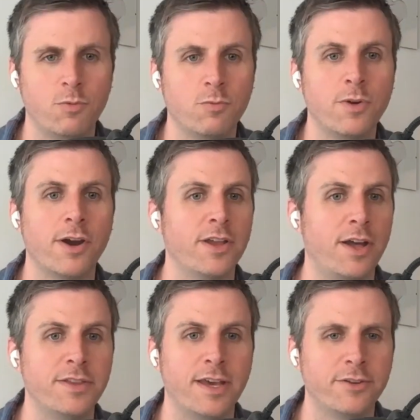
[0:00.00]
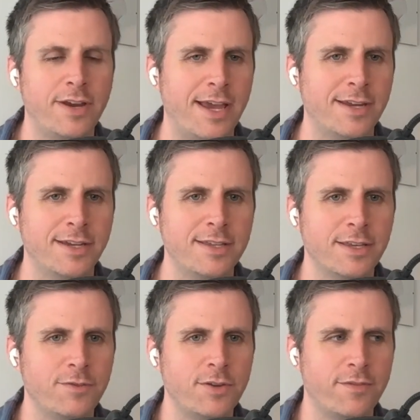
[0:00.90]
Where on the other hand, I
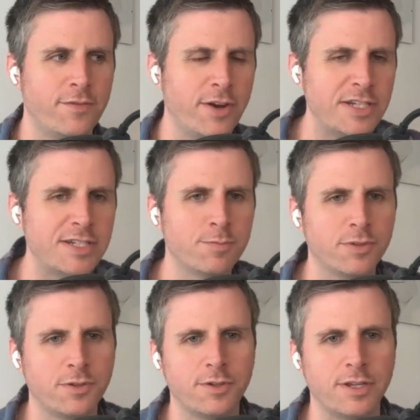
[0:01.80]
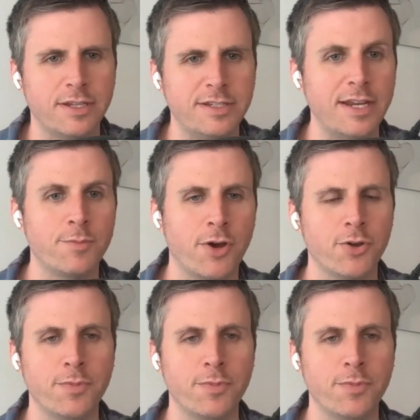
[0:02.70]
think if you have a very simple data model,